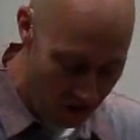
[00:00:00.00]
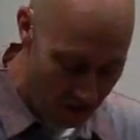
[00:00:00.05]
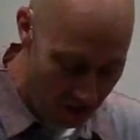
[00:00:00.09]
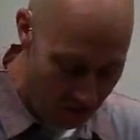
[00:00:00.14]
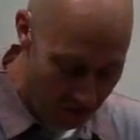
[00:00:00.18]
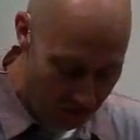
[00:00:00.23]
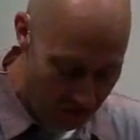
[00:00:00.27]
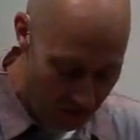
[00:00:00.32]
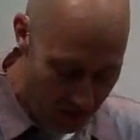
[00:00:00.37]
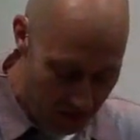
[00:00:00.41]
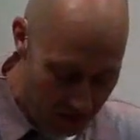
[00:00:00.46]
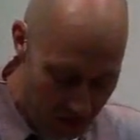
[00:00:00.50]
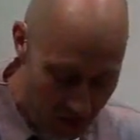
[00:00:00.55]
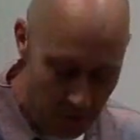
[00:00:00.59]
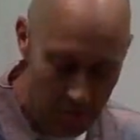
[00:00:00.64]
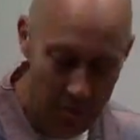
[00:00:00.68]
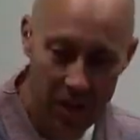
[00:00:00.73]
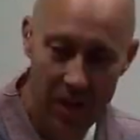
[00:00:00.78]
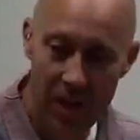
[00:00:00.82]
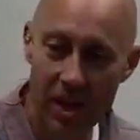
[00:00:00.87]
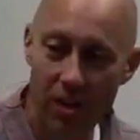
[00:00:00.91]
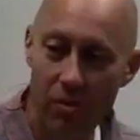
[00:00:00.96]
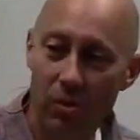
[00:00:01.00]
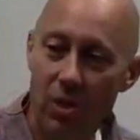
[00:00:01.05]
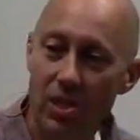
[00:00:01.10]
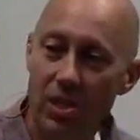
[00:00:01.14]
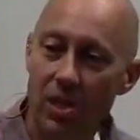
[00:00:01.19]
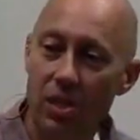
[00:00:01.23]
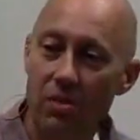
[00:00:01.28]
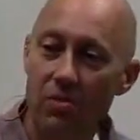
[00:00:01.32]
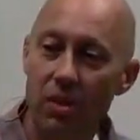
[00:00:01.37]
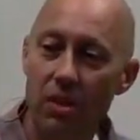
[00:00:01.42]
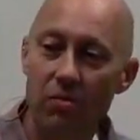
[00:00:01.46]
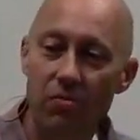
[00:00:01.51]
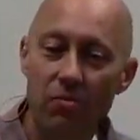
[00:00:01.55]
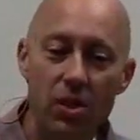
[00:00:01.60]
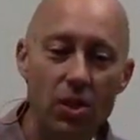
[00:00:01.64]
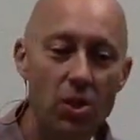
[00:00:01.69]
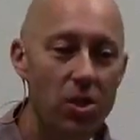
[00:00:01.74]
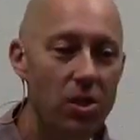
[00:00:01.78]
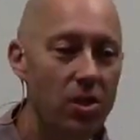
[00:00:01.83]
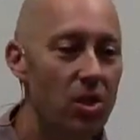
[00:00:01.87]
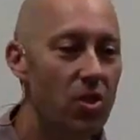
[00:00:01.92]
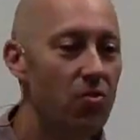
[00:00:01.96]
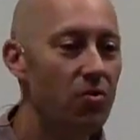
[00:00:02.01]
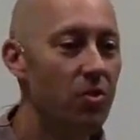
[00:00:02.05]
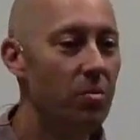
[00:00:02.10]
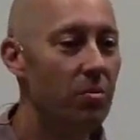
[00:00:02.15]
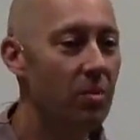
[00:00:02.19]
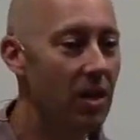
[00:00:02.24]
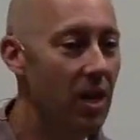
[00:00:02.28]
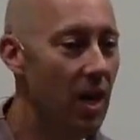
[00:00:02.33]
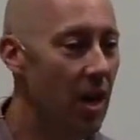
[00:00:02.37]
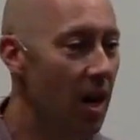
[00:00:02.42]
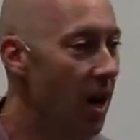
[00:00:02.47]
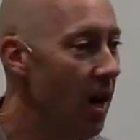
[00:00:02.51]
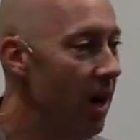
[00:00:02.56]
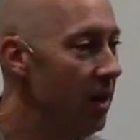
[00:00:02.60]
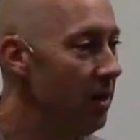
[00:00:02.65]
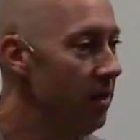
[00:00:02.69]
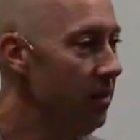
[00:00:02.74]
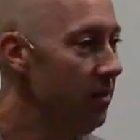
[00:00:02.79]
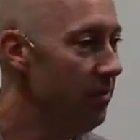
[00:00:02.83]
Francis began receiving visions from God.